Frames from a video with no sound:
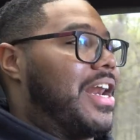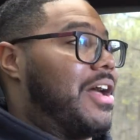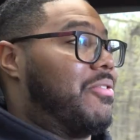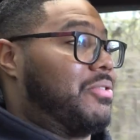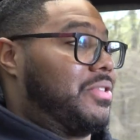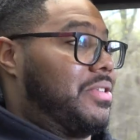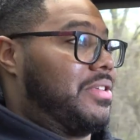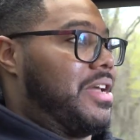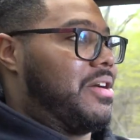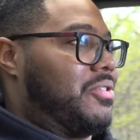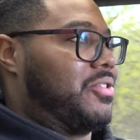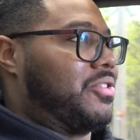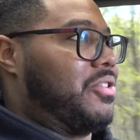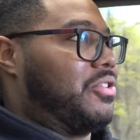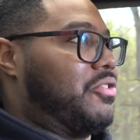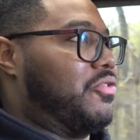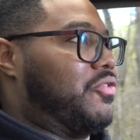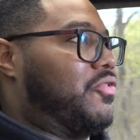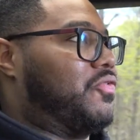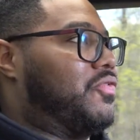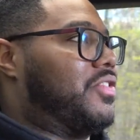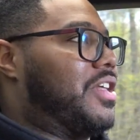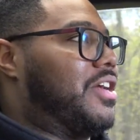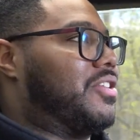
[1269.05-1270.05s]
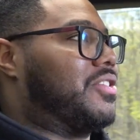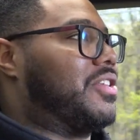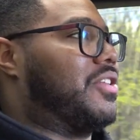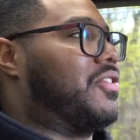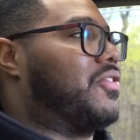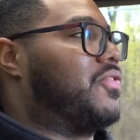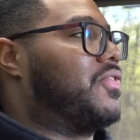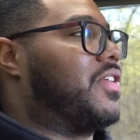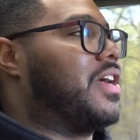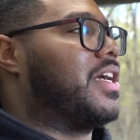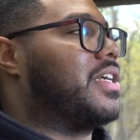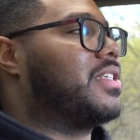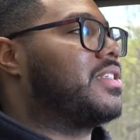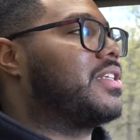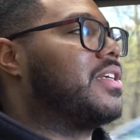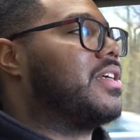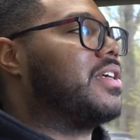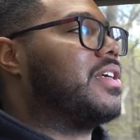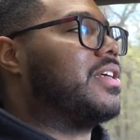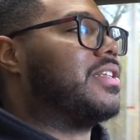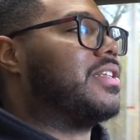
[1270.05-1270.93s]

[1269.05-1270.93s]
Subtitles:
that was a little fast.